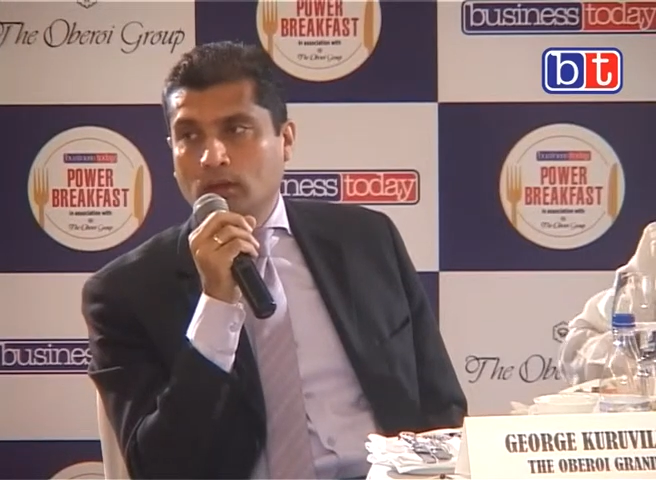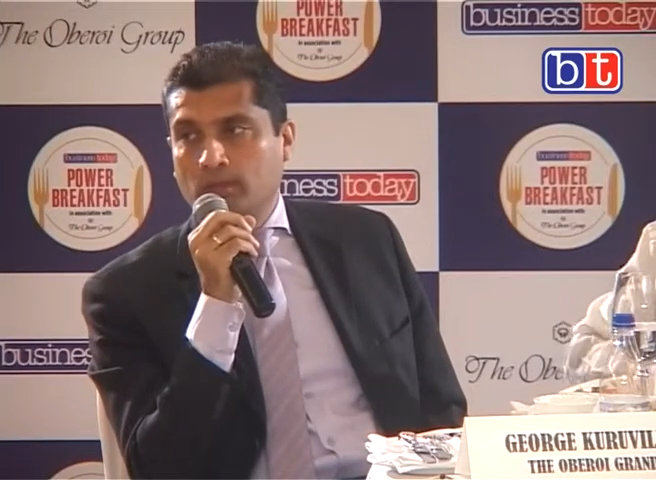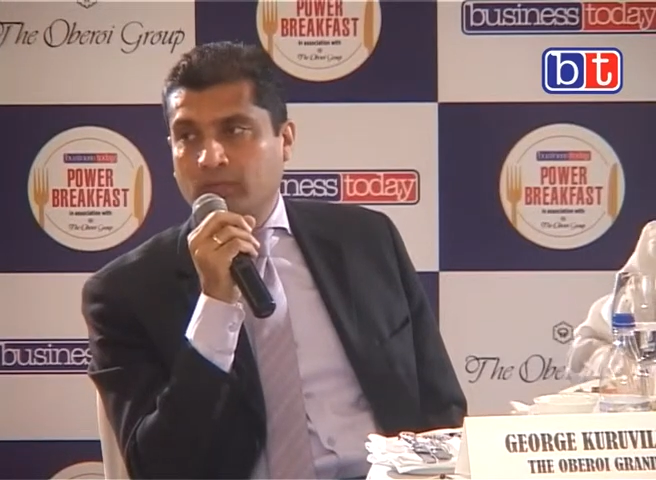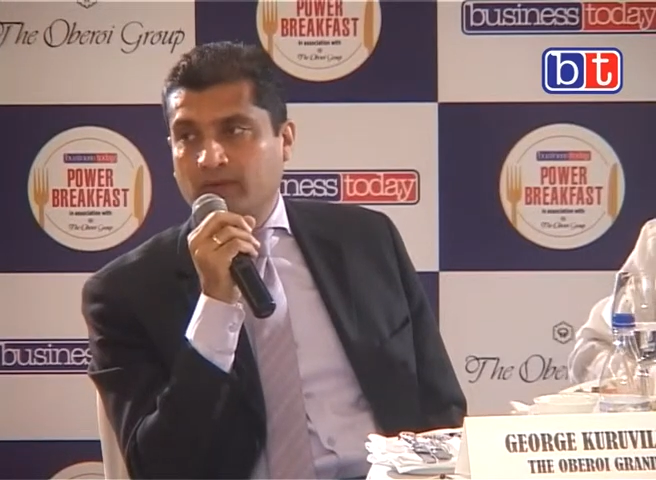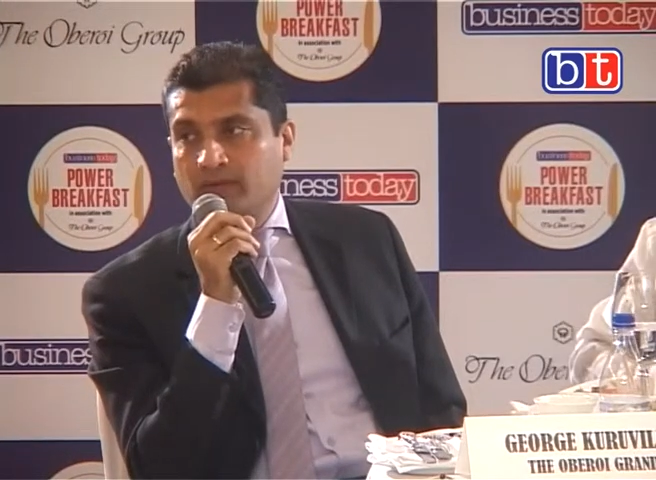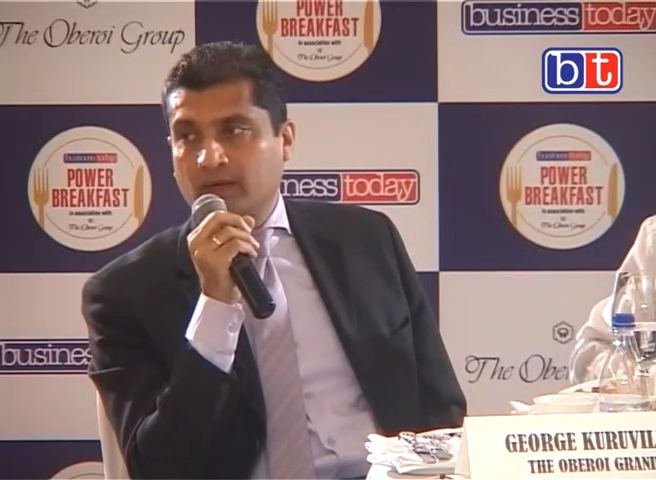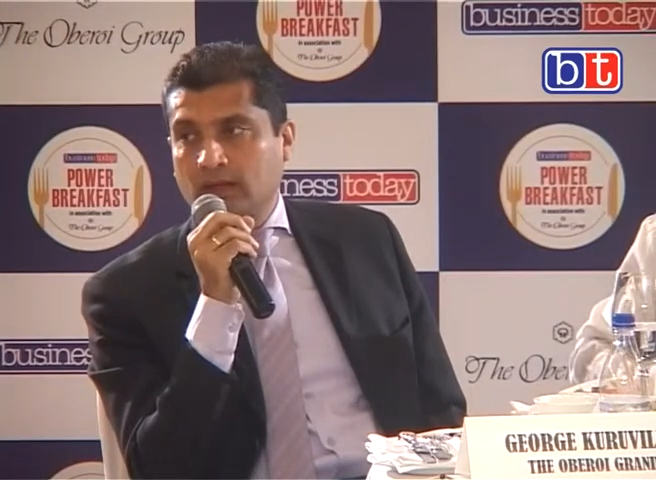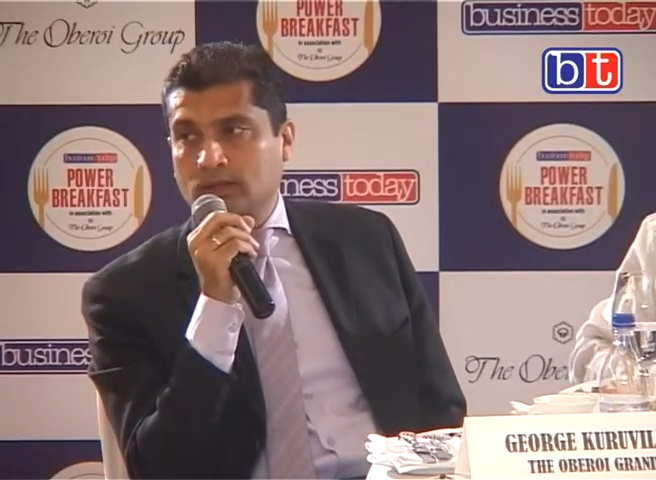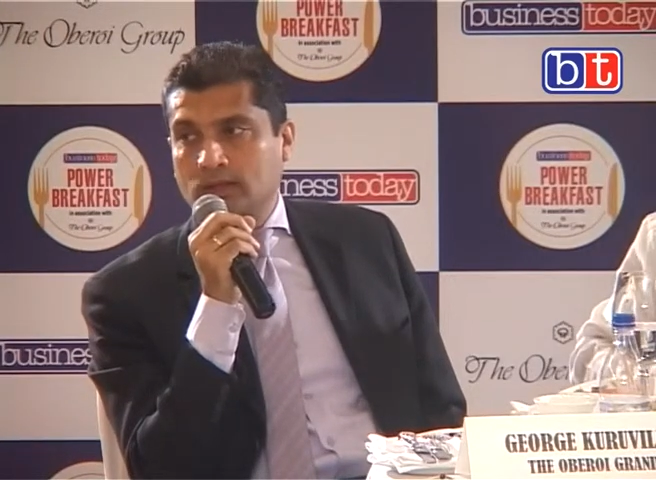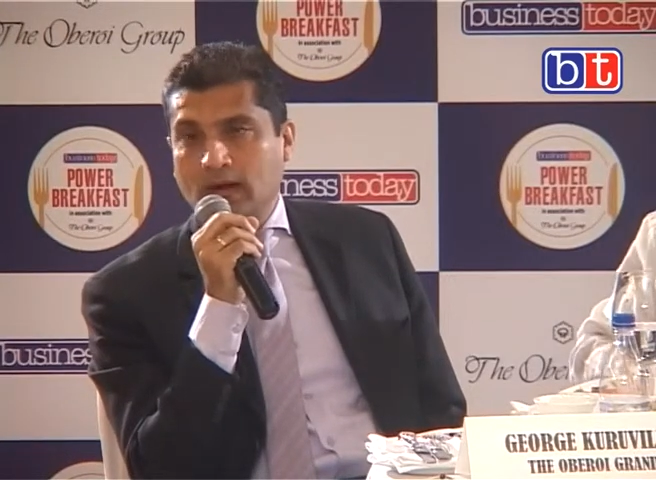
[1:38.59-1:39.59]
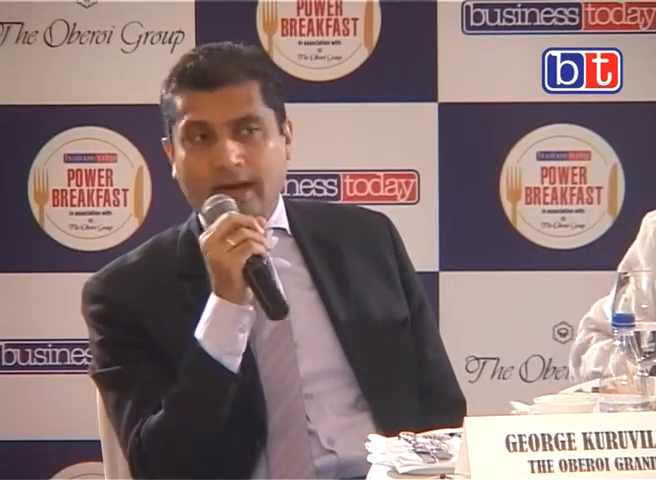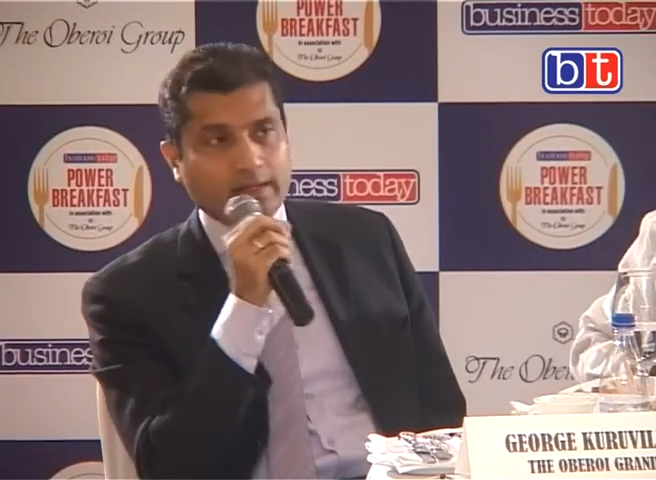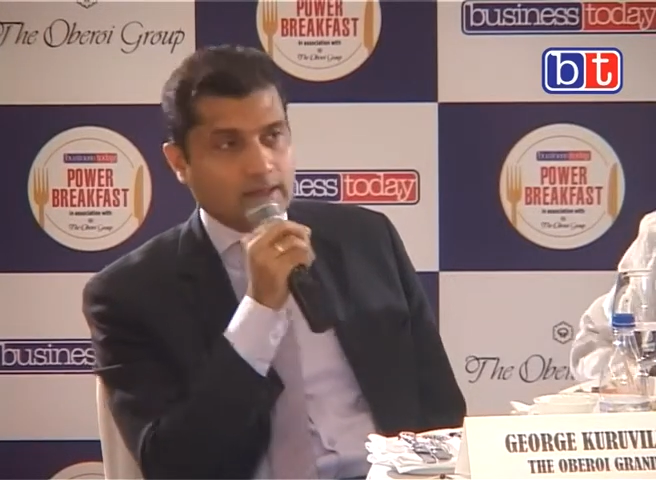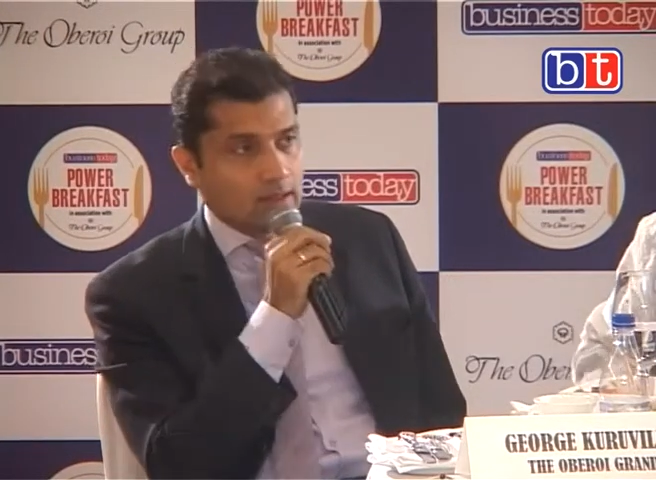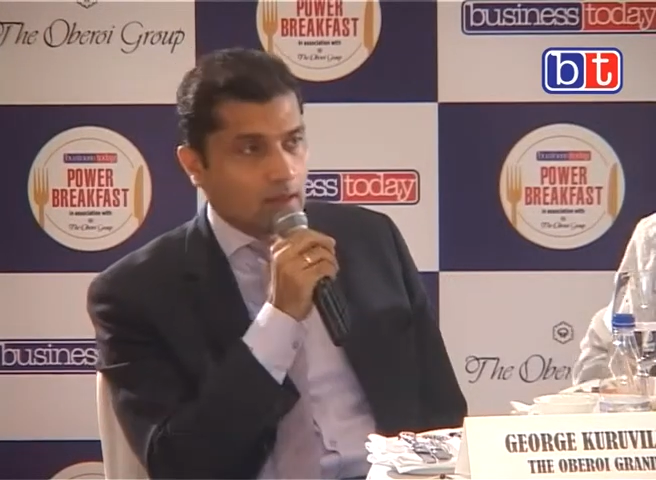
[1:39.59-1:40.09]
a perfect
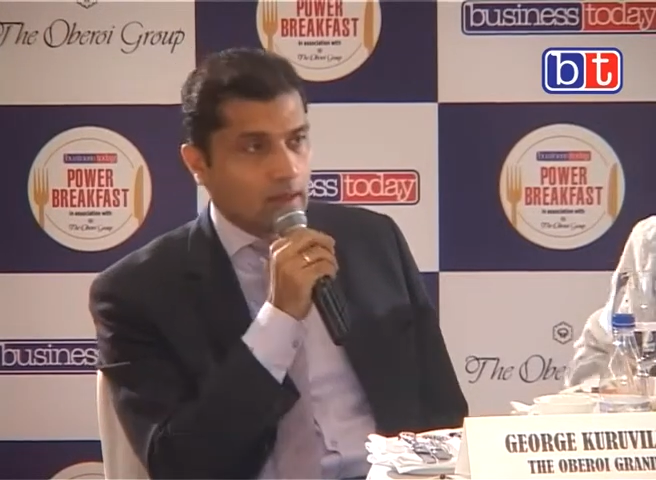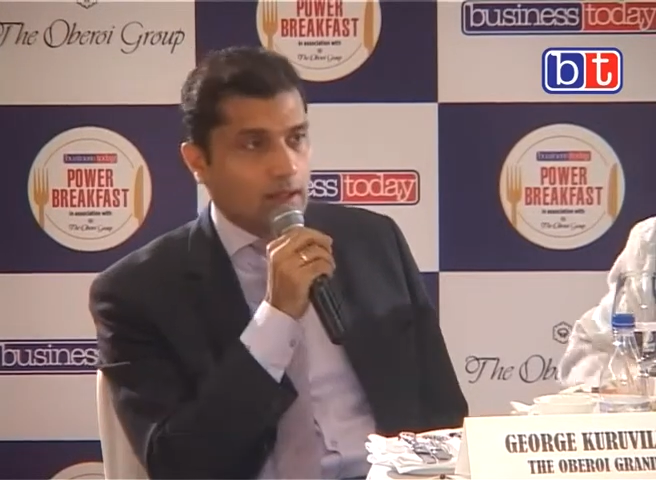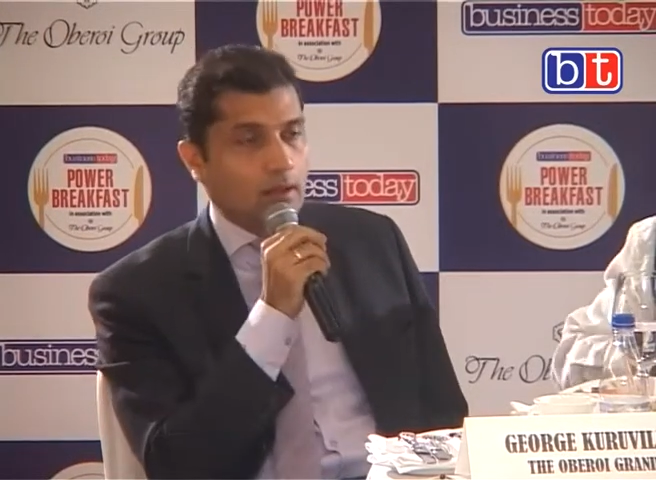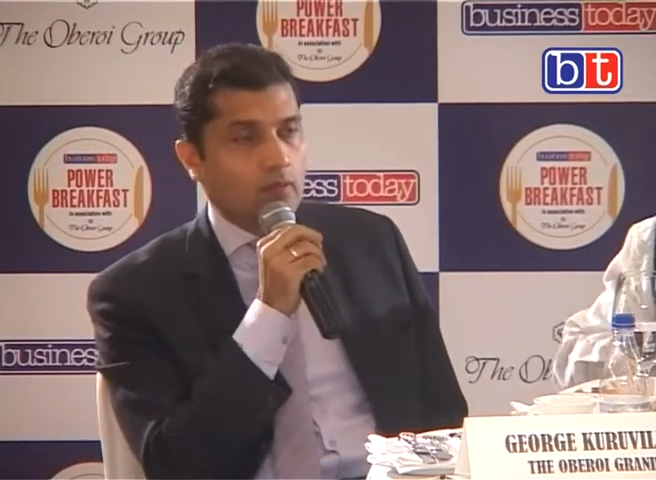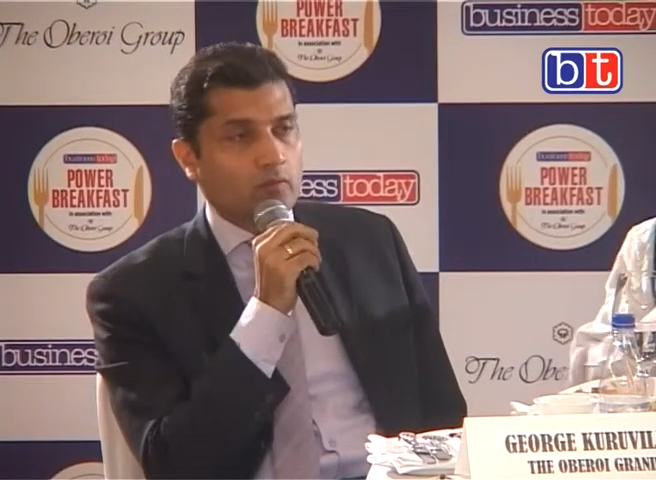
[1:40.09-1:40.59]
itinerary